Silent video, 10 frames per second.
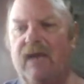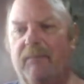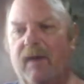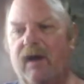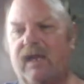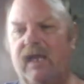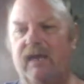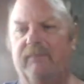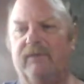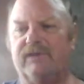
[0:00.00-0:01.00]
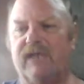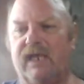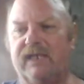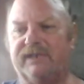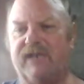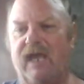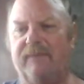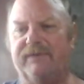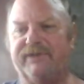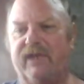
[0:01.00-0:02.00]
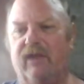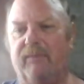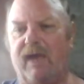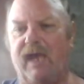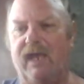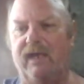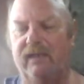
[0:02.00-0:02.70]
Mark M, looks like it's time to sell my